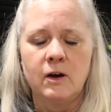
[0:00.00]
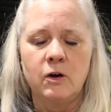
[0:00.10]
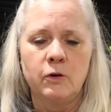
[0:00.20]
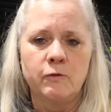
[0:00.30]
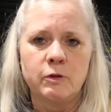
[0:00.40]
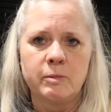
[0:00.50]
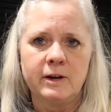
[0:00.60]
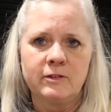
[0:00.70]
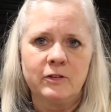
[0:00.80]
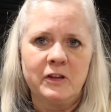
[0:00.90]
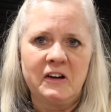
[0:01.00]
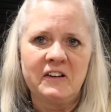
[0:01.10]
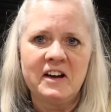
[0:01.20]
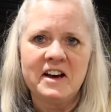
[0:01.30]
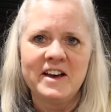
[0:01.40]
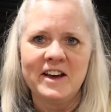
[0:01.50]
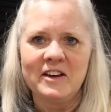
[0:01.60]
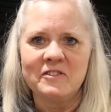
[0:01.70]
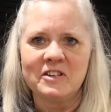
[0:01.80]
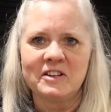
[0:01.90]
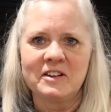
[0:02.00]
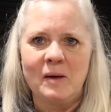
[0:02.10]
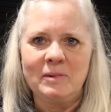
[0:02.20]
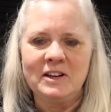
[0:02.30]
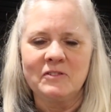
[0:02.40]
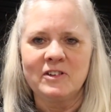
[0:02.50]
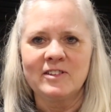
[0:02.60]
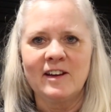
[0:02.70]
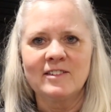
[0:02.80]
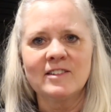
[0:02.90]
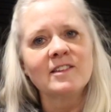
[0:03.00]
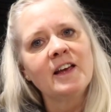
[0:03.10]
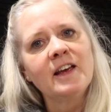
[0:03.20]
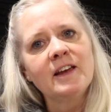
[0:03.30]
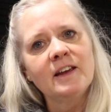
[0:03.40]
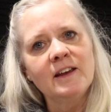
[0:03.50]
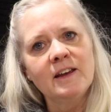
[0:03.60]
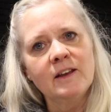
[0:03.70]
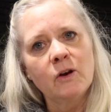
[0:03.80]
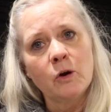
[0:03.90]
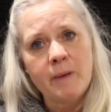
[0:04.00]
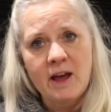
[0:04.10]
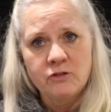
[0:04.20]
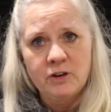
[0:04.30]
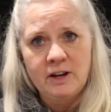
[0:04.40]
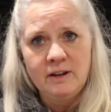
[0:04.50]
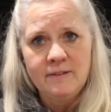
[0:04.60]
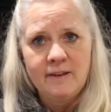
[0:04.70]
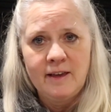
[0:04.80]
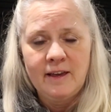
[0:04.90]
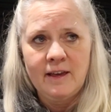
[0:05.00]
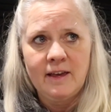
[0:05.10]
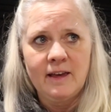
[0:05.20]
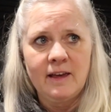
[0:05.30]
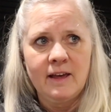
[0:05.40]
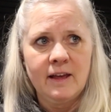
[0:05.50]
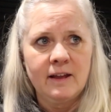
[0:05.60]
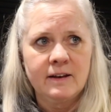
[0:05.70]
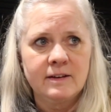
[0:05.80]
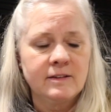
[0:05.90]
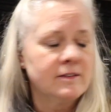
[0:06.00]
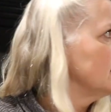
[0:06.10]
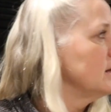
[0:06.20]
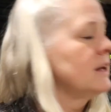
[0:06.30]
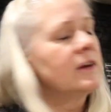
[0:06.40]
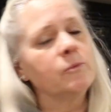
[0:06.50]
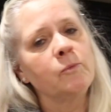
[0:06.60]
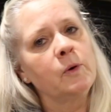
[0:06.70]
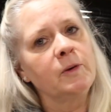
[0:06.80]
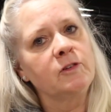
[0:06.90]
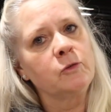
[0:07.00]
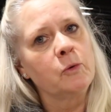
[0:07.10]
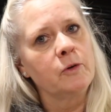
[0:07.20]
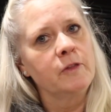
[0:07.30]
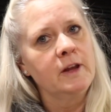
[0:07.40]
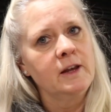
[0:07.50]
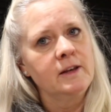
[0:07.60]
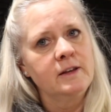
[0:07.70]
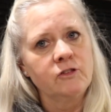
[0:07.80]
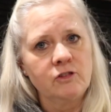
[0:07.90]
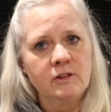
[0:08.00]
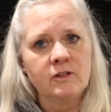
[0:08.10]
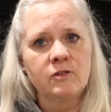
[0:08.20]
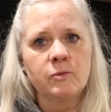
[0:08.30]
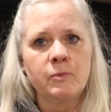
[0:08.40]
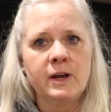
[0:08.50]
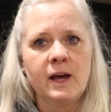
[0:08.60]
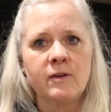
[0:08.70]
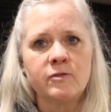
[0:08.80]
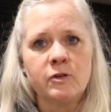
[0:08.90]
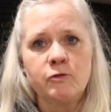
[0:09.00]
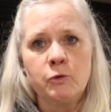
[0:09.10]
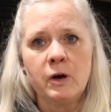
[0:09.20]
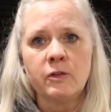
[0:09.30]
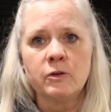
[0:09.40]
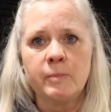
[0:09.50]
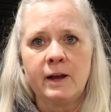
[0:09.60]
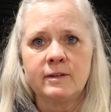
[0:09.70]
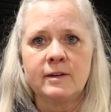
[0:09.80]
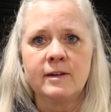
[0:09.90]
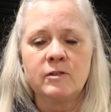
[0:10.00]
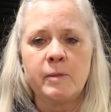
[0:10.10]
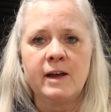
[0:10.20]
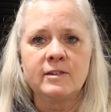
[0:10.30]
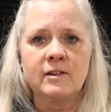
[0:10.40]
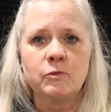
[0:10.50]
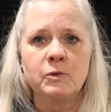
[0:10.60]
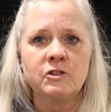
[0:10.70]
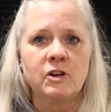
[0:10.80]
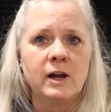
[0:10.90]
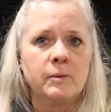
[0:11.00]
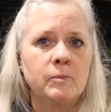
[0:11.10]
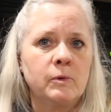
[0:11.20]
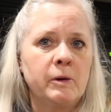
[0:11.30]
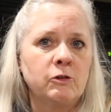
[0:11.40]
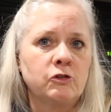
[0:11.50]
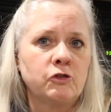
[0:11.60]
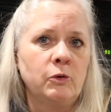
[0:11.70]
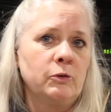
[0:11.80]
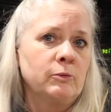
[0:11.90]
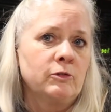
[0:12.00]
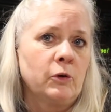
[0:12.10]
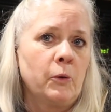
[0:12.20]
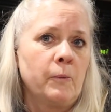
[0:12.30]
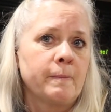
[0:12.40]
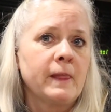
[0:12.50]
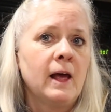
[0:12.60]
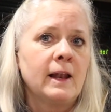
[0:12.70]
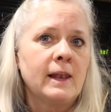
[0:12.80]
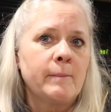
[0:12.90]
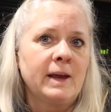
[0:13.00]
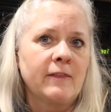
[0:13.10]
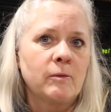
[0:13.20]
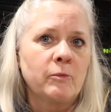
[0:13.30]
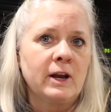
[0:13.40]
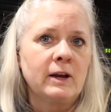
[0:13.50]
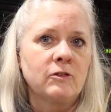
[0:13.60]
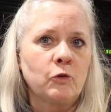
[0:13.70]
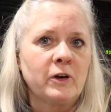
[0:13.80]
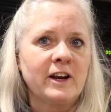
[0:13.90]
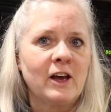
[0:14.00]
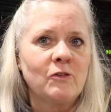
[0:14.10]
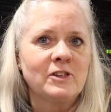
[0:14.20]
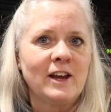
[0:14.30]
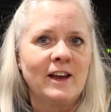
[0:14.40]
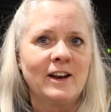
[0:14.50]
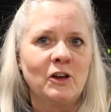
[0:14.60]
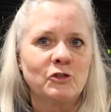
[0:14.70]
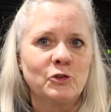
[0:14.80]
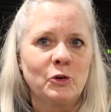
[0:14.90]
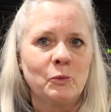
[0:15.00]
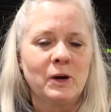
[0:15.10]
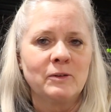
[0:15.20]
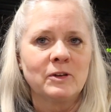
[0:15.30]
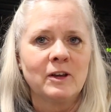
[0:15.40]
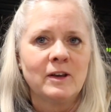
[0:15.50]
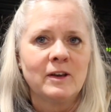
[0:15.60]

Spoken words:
all over the place in there. I have a couple of different sizes. In our pantry and in where we store the dishes, we have a few other kinds of baskets, which I'm about to show you. So let me get them sorted out and I'll show you what